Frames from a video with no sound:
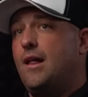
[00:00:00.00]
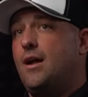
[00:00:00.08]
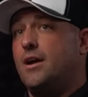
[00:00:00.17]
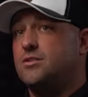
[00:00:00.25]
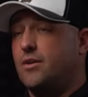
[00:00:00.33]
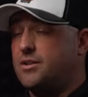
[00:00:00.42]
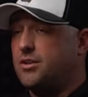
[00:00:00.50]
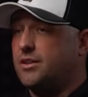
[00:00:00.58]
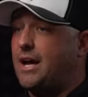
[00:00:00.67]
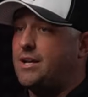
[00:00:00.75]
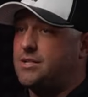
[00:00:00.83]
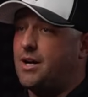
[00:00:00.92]
And so I took
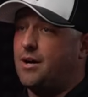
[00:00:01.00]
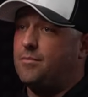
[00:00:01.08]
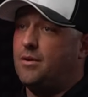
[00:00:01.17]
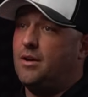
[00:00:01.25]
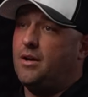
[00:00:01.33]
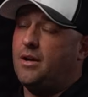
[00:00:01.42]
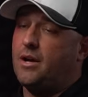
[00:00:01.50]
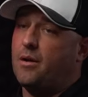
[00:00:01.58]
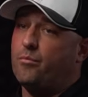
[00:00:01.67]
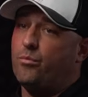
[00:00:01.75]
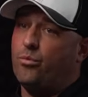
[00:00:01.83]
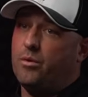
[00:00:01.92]
that job, and
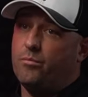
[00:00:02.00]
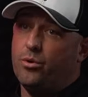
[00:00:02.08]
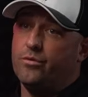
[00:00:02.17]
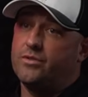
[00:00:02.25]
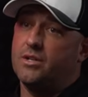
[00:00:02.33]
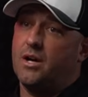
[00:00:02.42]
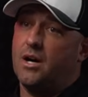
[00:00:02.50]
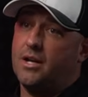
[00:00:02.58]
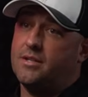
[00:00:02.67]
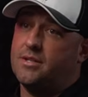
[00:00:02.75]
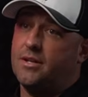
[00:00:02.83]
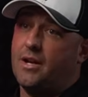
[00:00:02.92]
I'm, we moved to
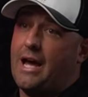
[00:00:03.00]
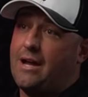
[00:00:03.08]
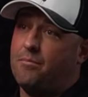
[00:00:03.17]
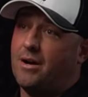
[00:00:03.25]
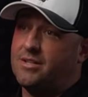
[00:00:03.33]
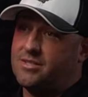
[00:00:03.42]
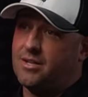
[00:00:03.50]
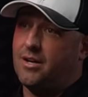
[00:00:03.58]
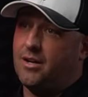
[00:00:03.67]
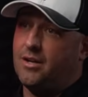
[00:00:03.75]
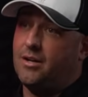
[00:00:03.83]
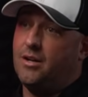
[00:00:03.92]
Huntington, had my
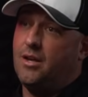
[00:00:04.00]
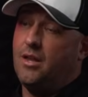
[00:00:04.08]
son,